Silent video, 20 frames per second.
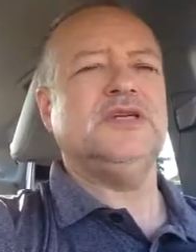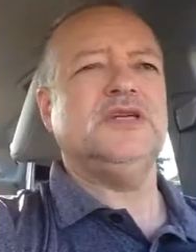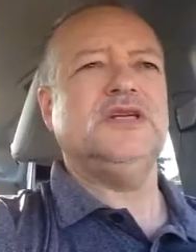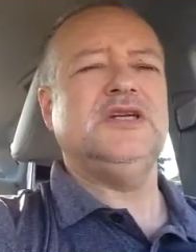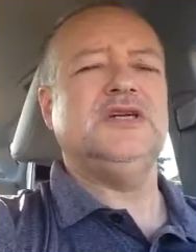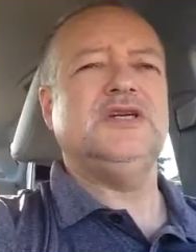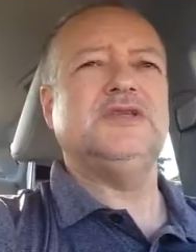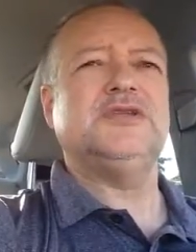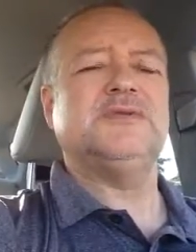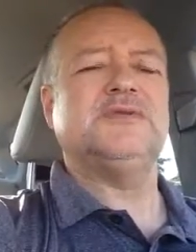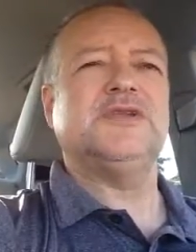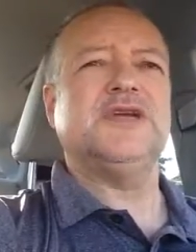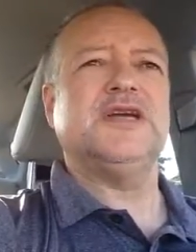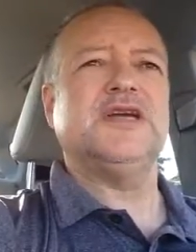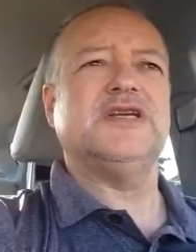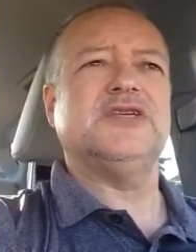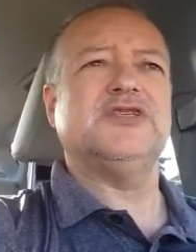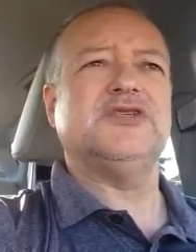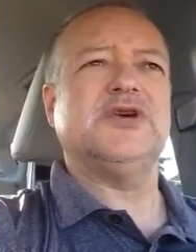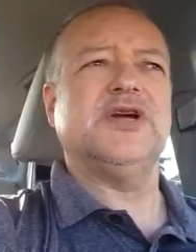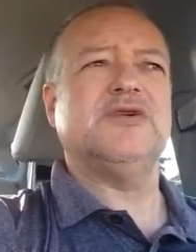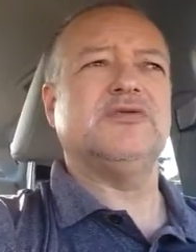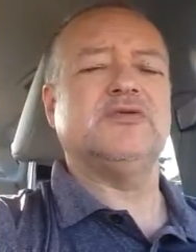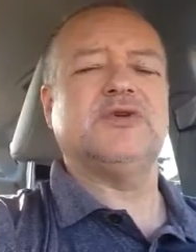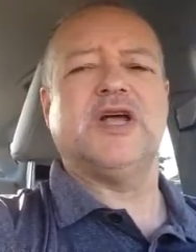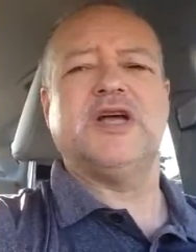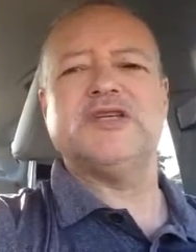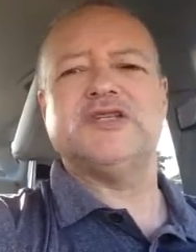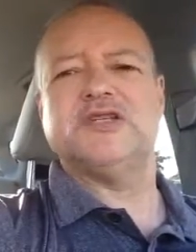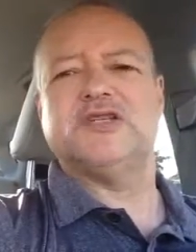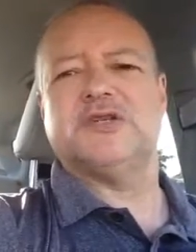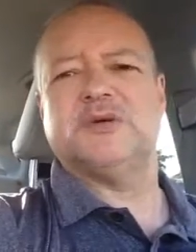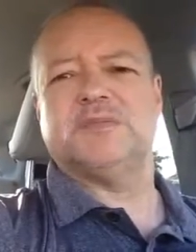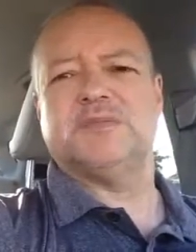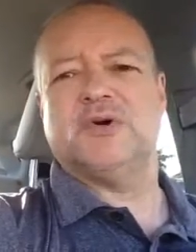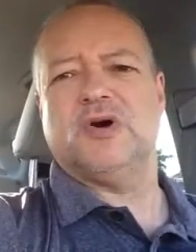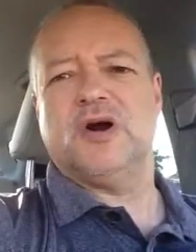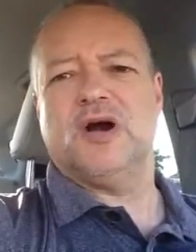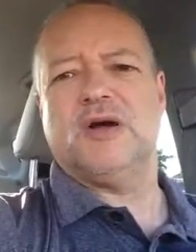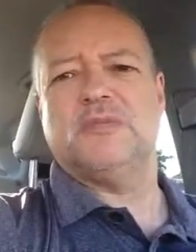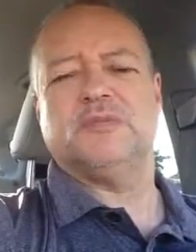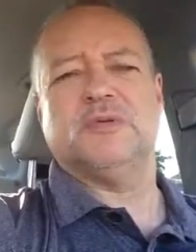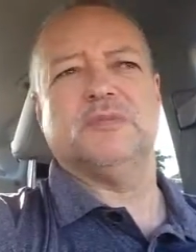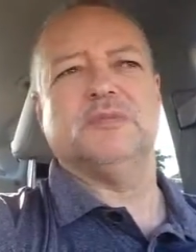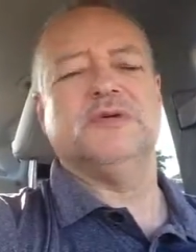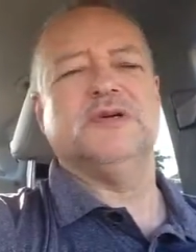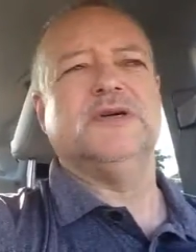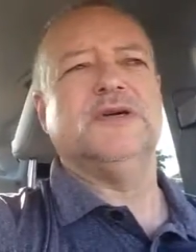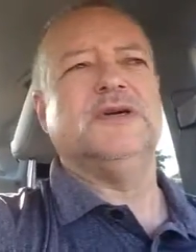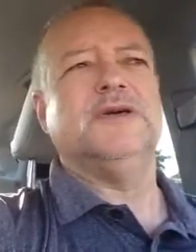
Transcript: Here's the thing: is you get a relationship problem.